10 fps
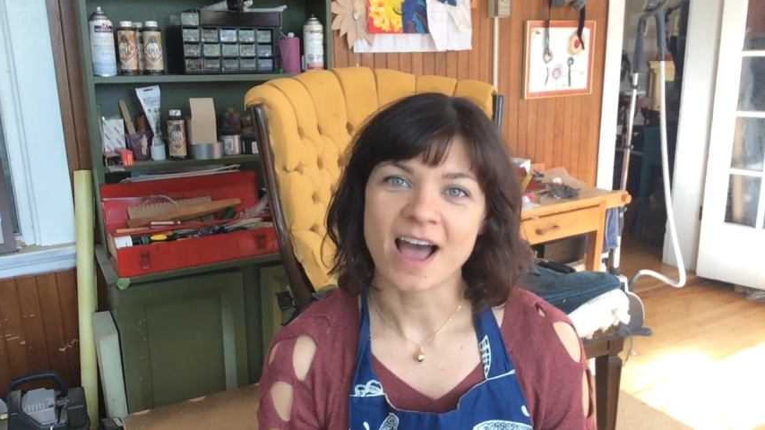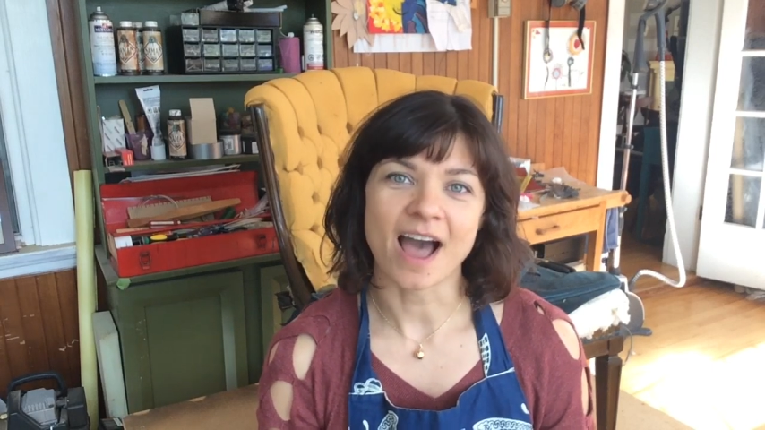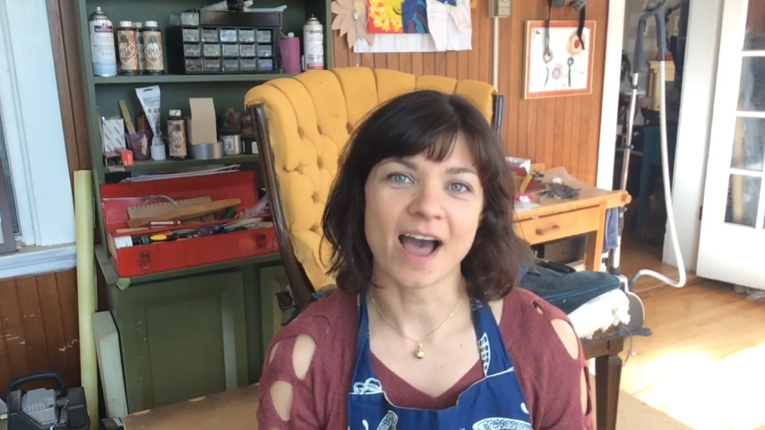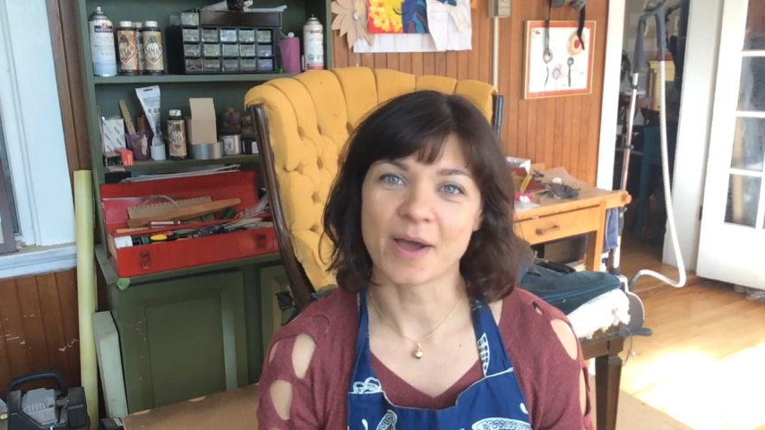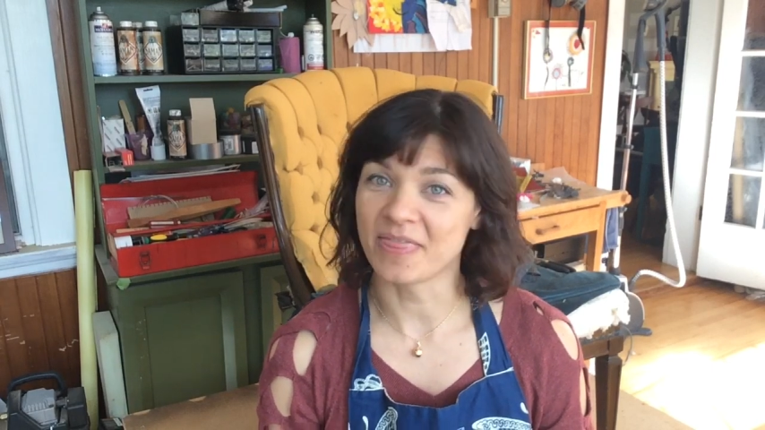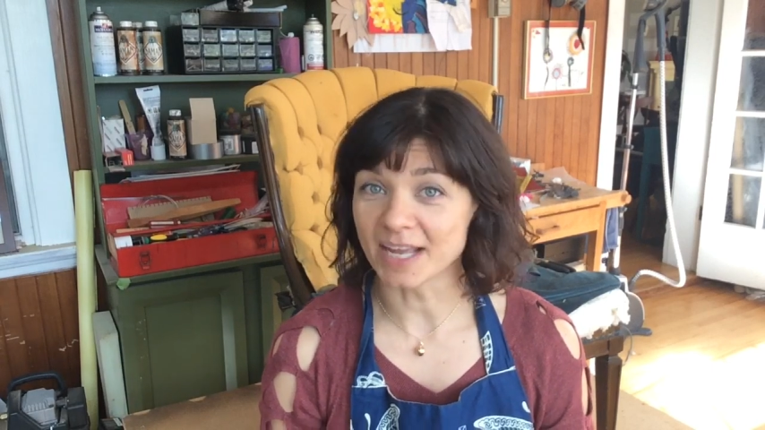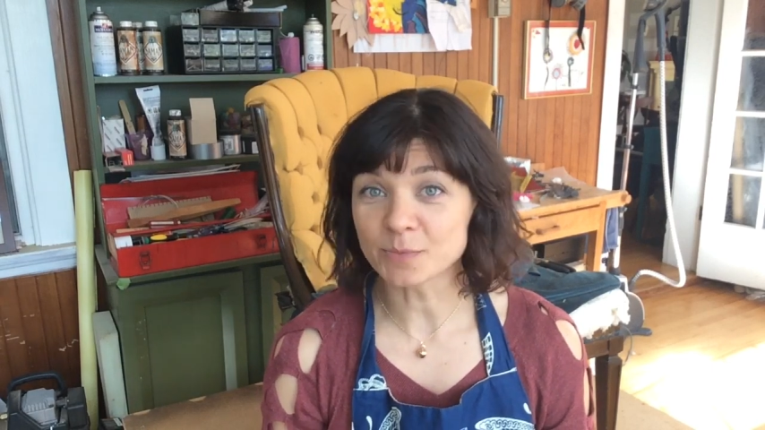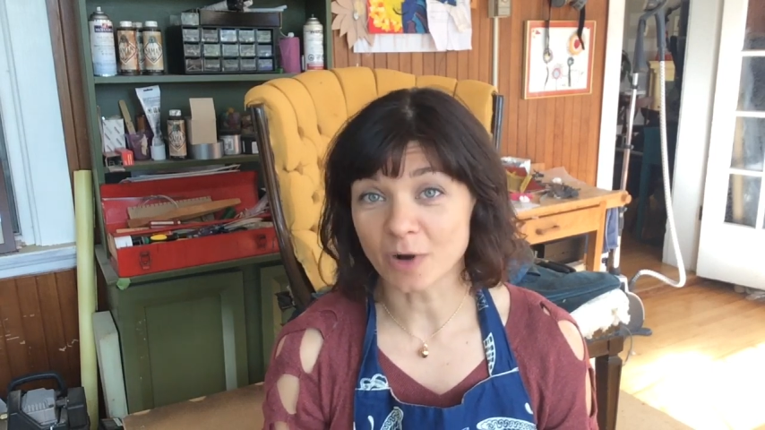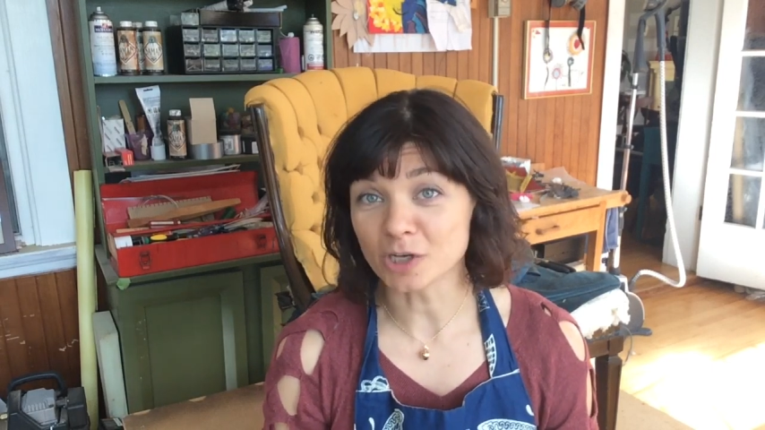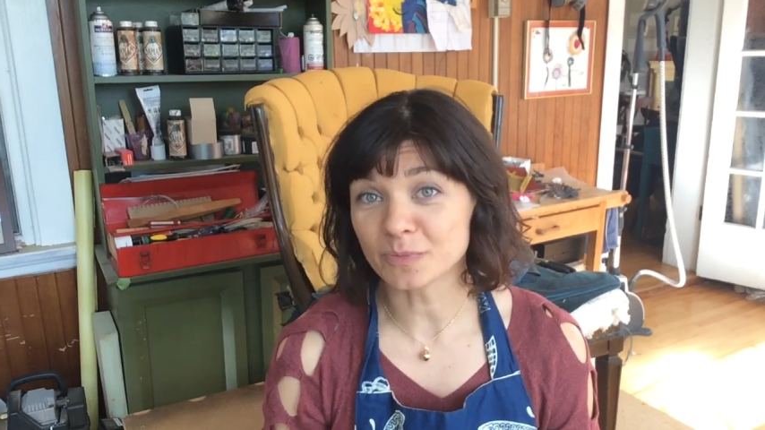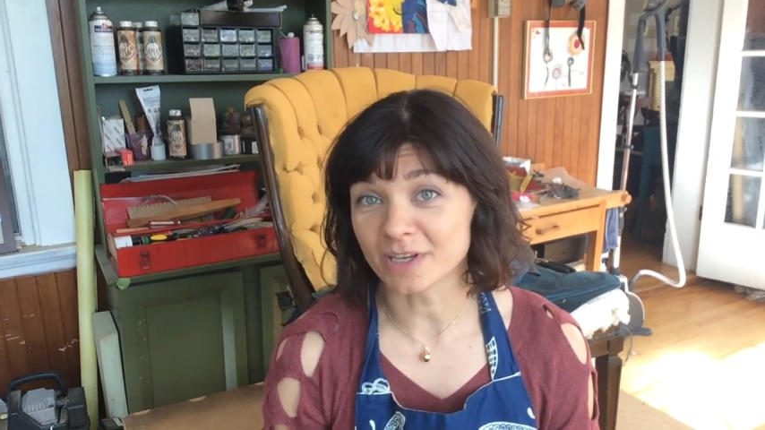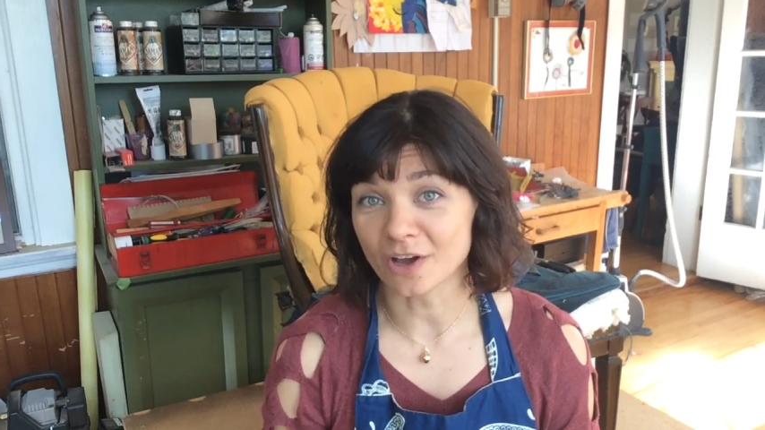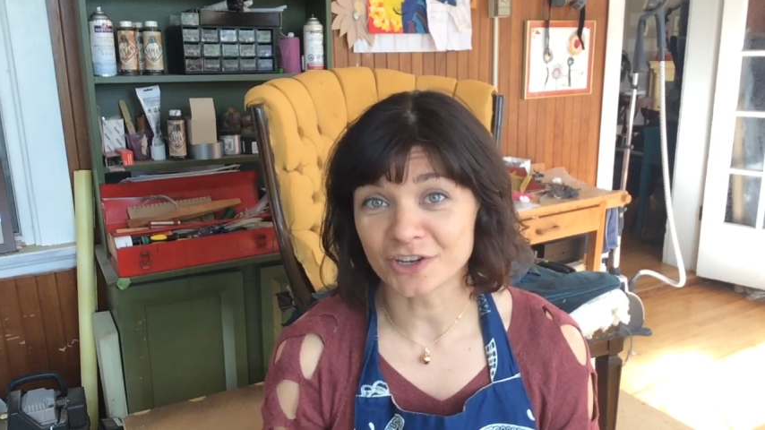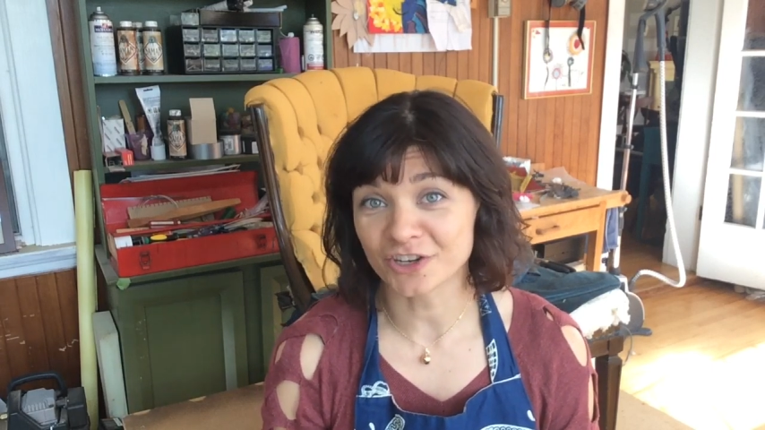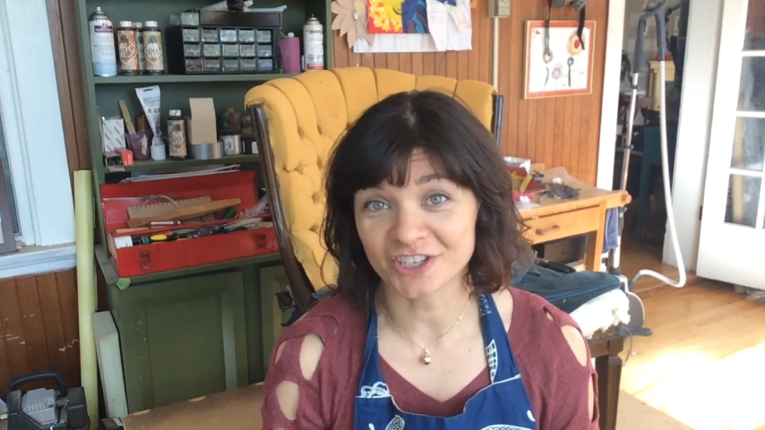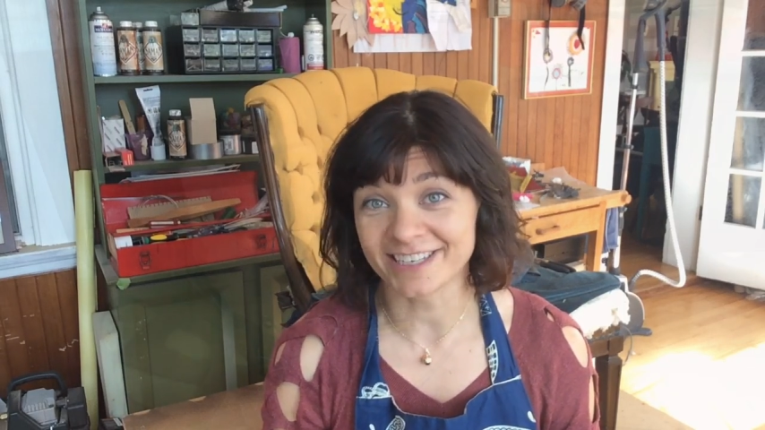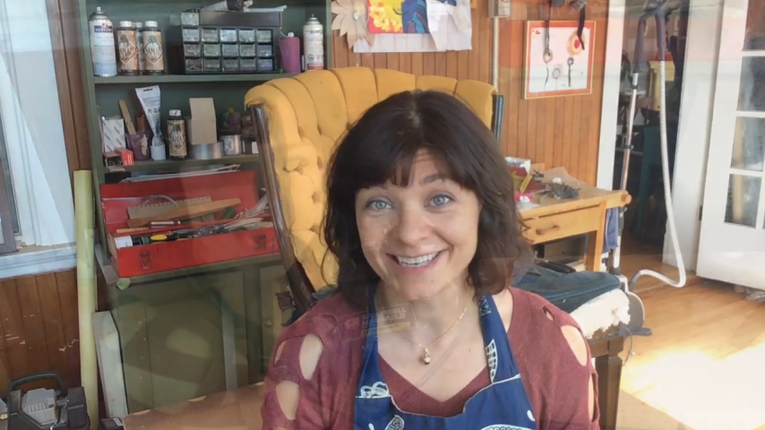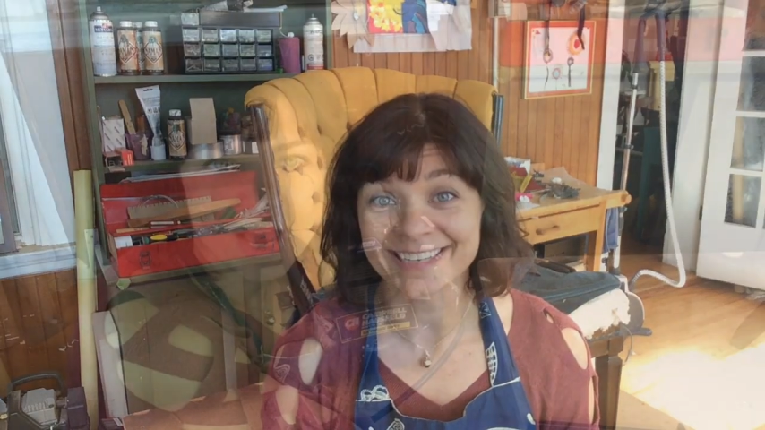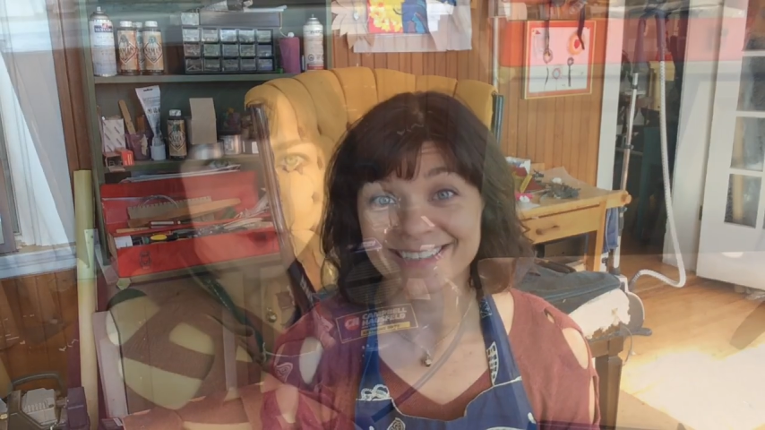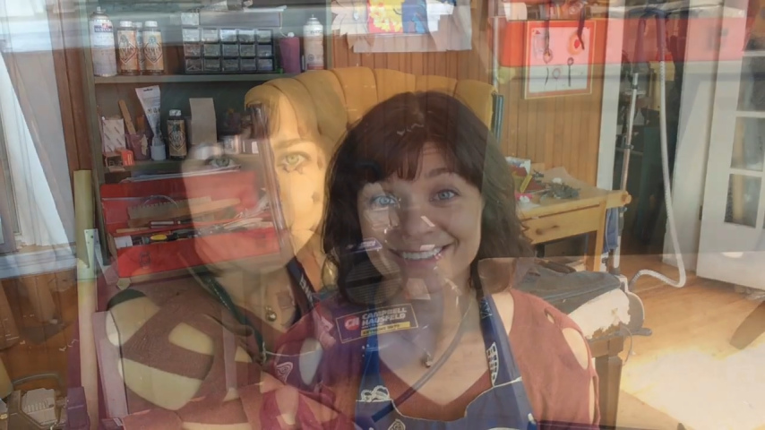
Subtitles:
and that's probably all you're going to need.